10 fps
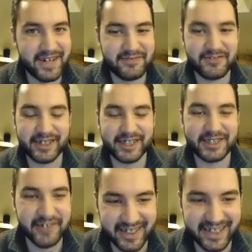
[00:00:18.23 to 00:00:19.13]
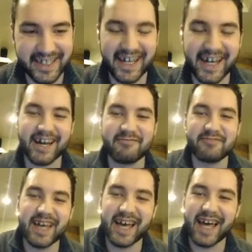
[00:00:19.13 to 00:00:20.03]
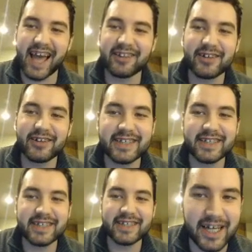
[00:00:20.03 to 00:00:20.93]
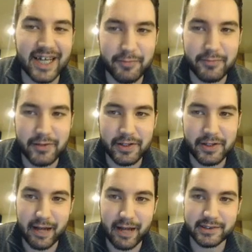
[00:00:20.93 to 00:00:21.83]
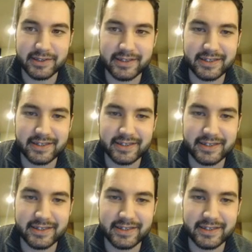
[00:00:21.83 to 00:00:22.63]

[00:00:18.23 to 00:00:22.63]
for Twitter. Um, I looked at a, a, couple of other options uh,